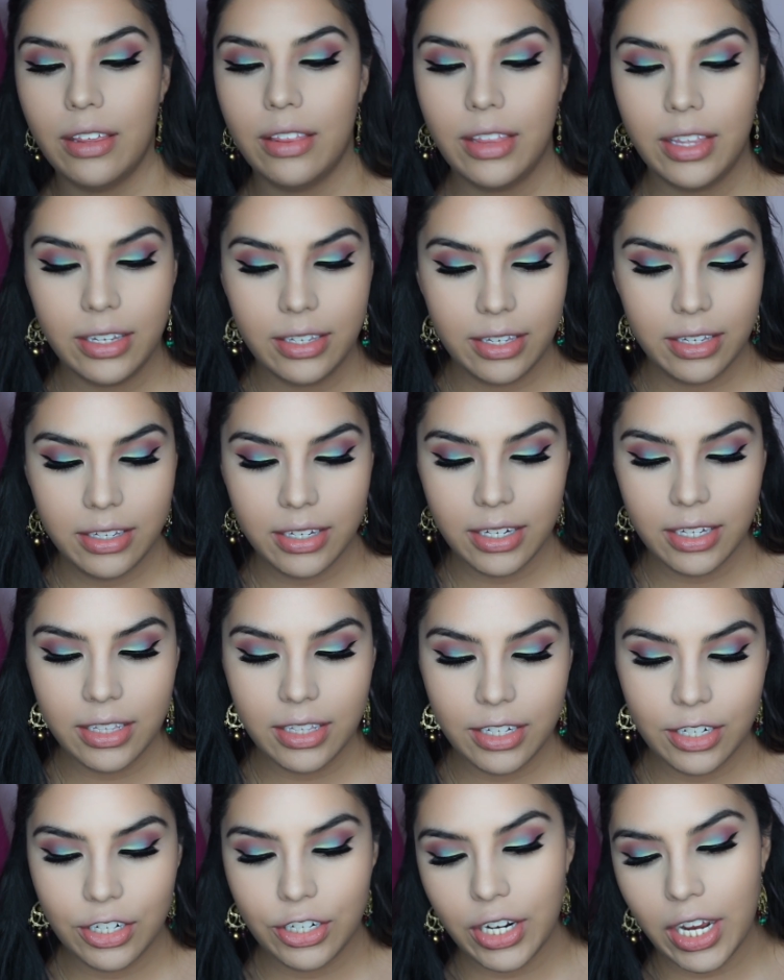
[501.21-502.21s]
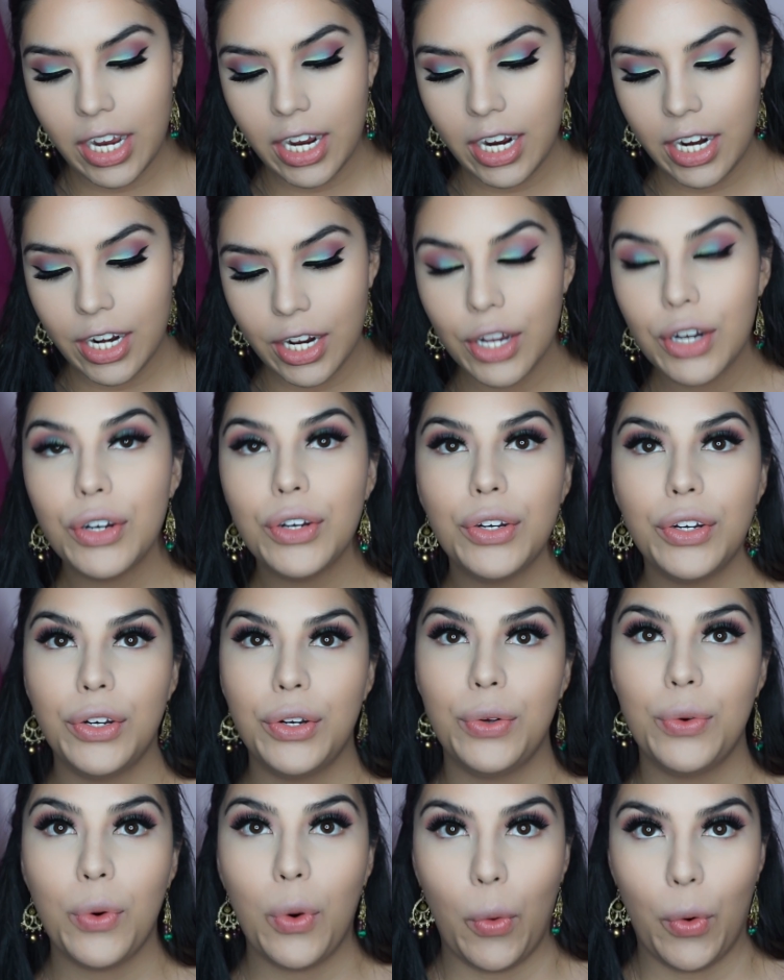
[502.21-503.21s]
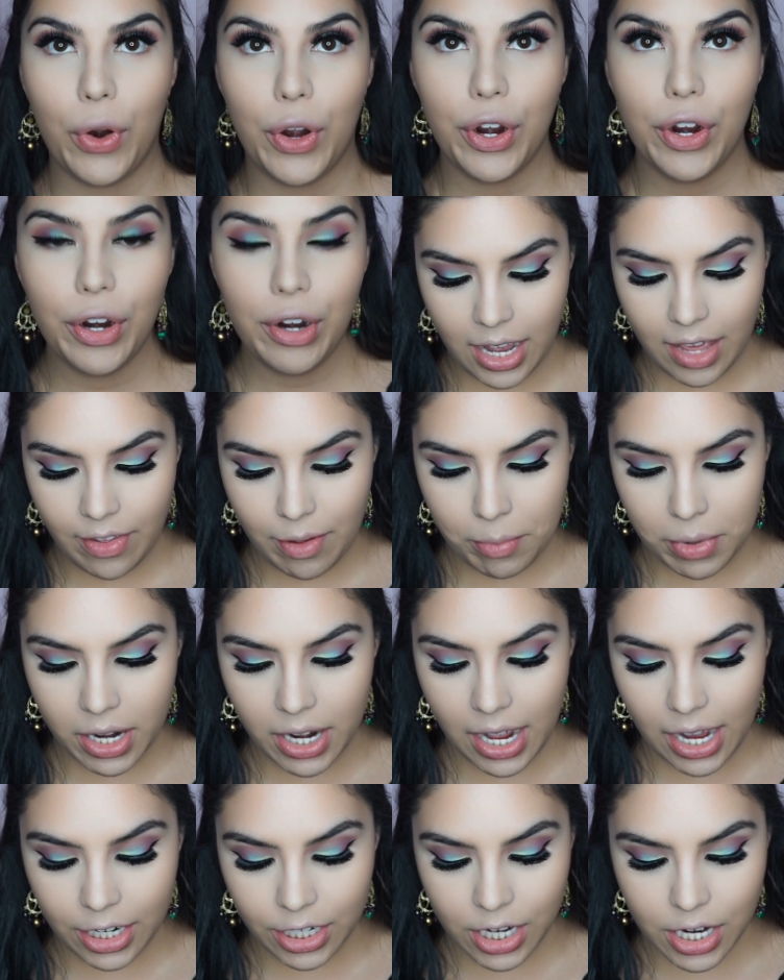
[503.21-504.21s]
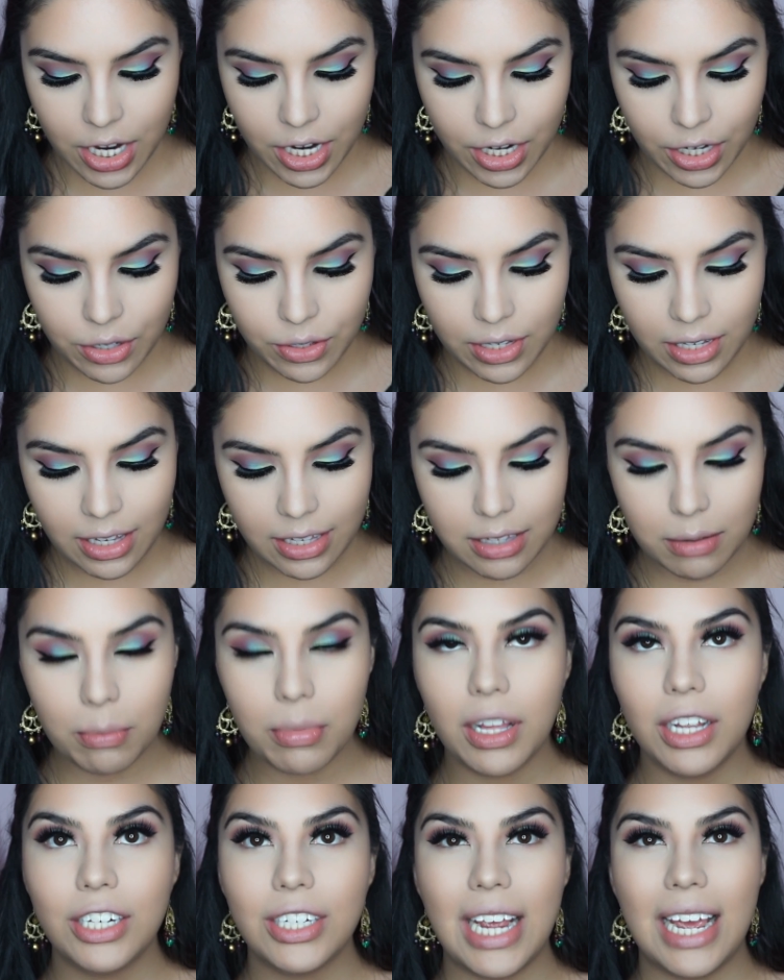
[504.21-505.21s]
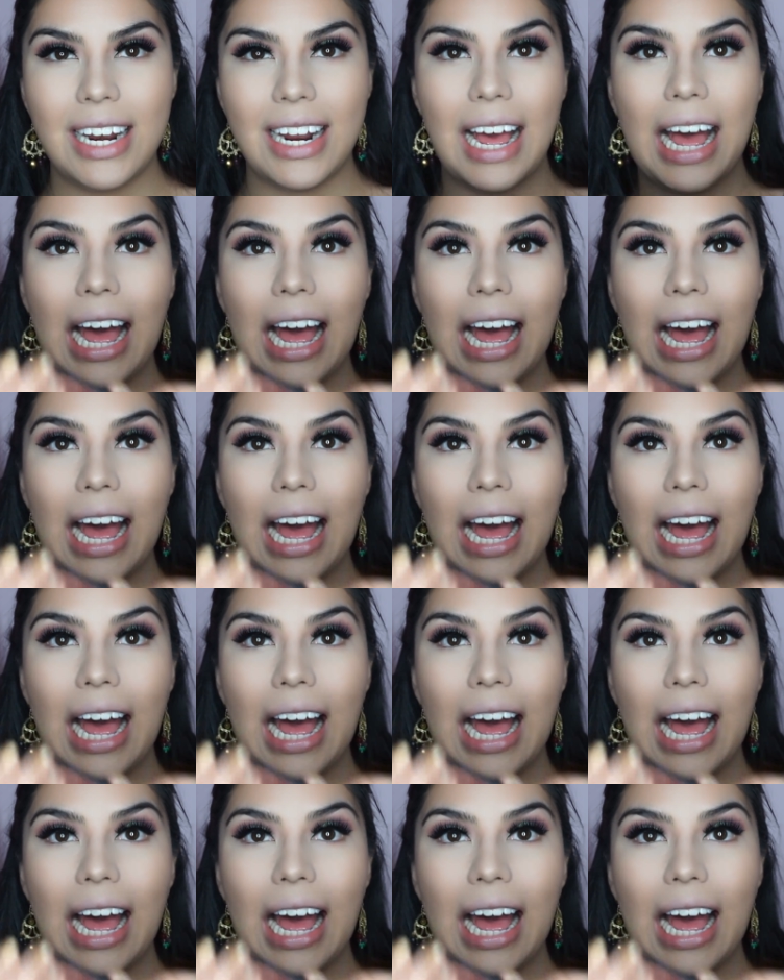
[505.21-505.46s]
This is in the shade New Order. And I'm actually going to use it as a blush and a